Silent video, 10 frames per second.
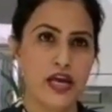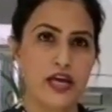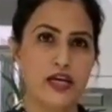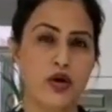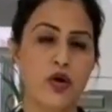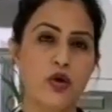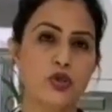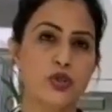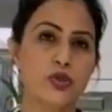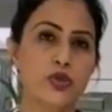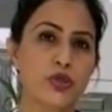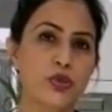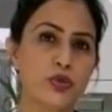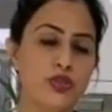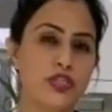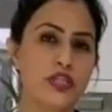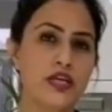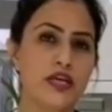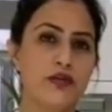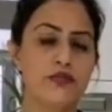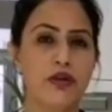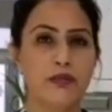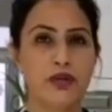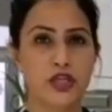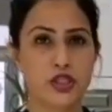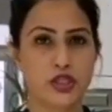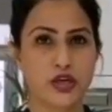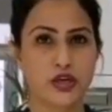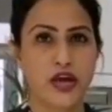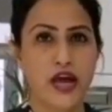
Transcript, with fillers: It also reduces the inflammation